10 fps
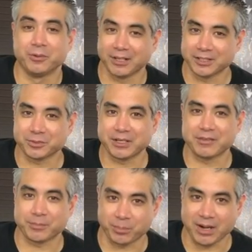Well, that's why you
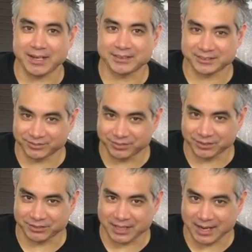have to practice and
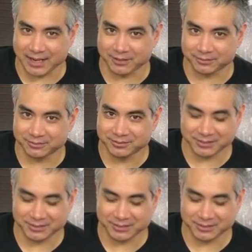figure that out.